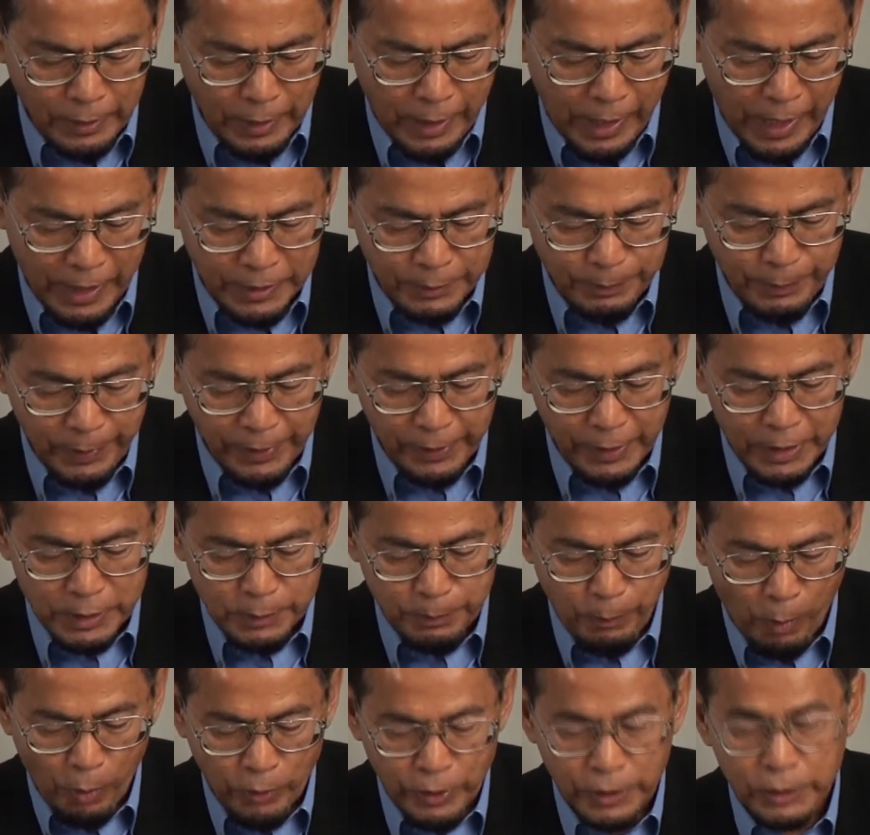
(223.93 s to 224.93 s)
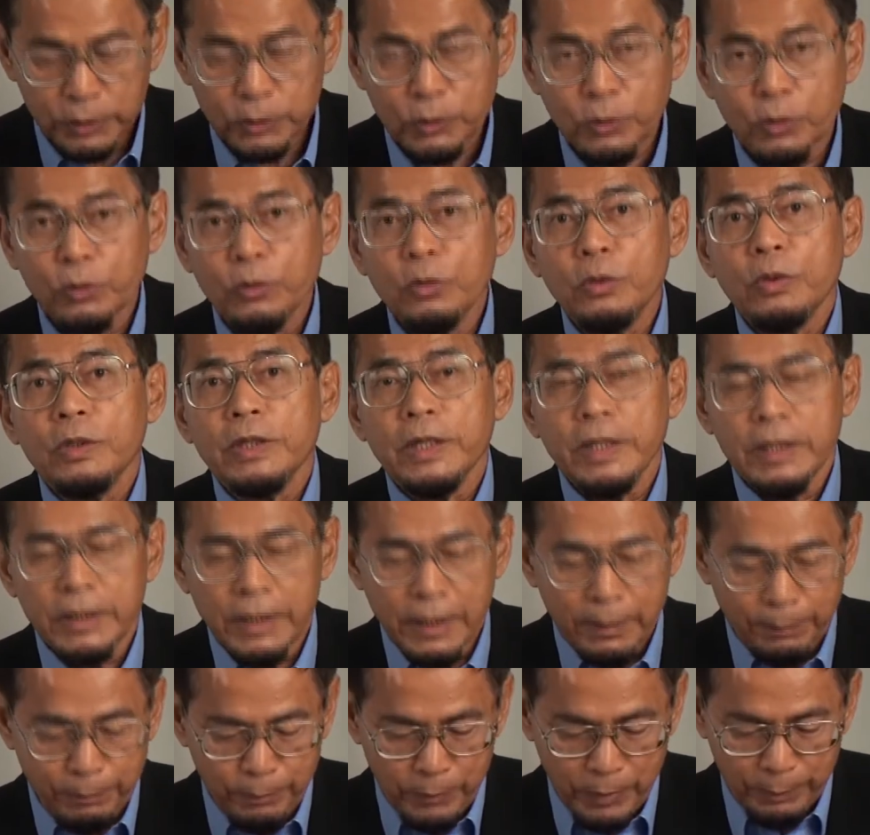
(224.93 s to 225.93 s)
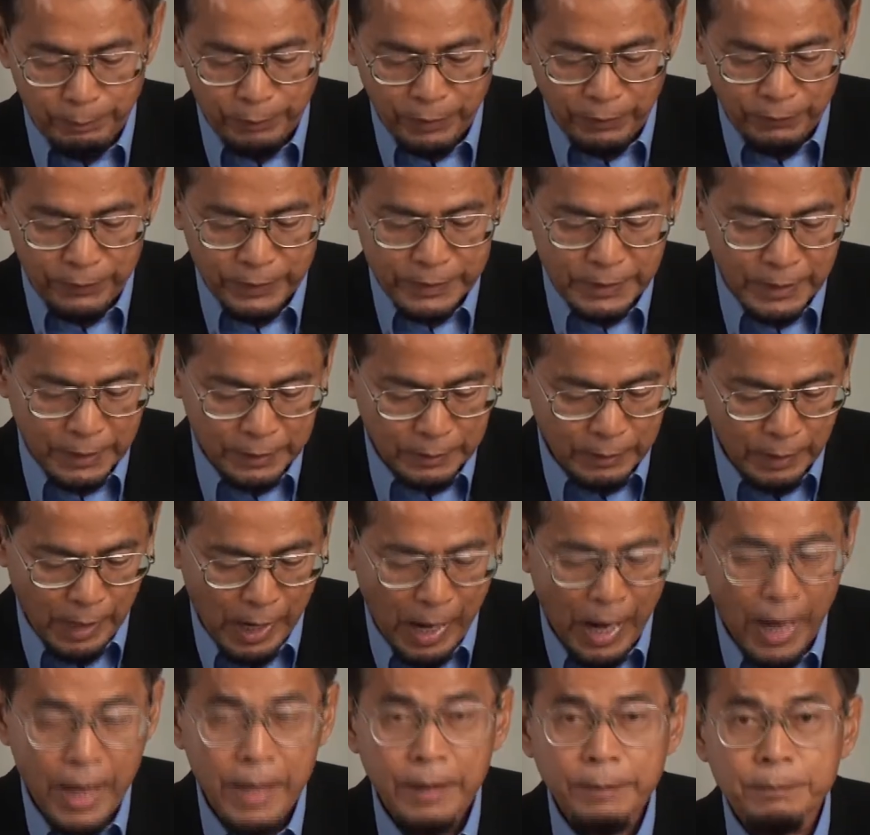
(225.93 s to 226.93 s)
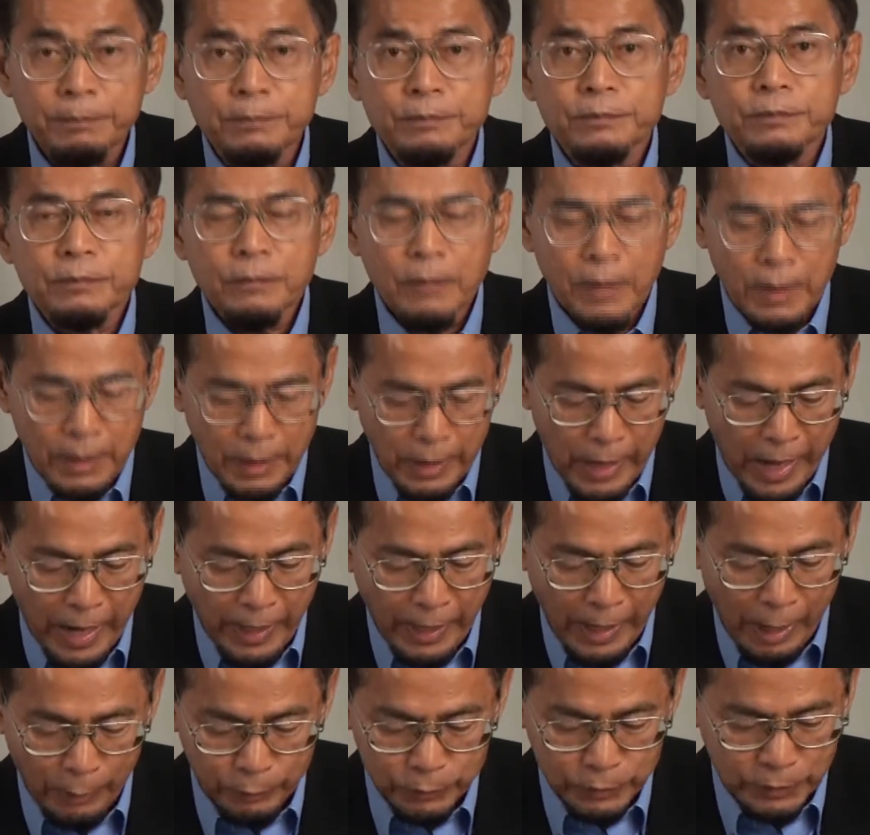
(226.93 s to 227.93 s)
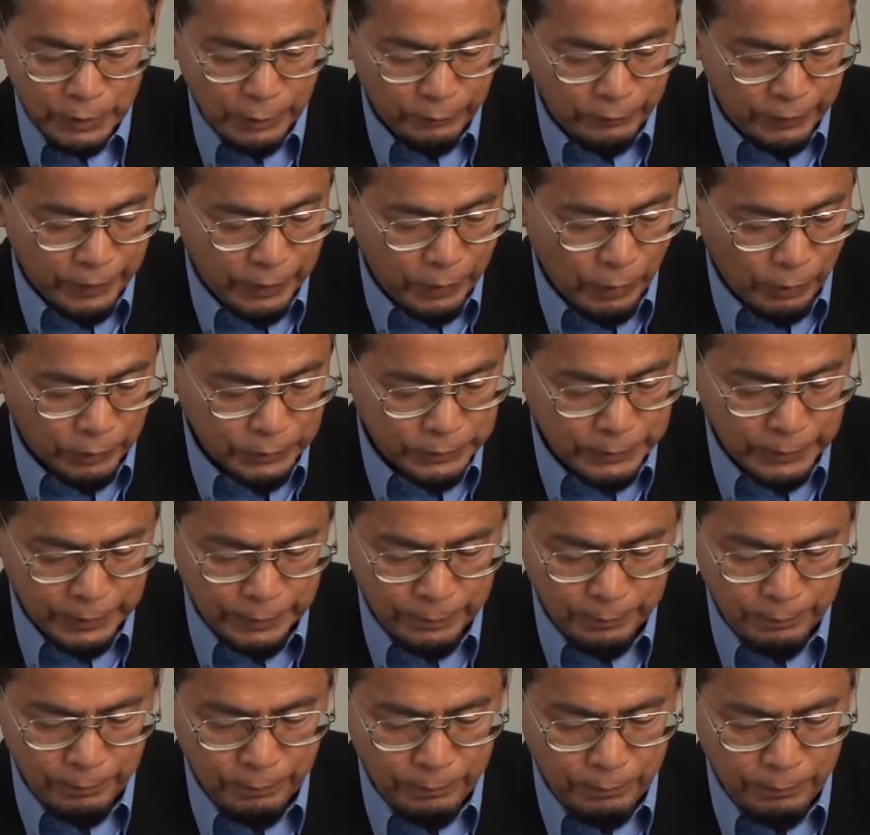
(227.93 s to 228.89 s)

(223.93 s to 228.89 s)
has been responded to in the previous encounter with the doctor.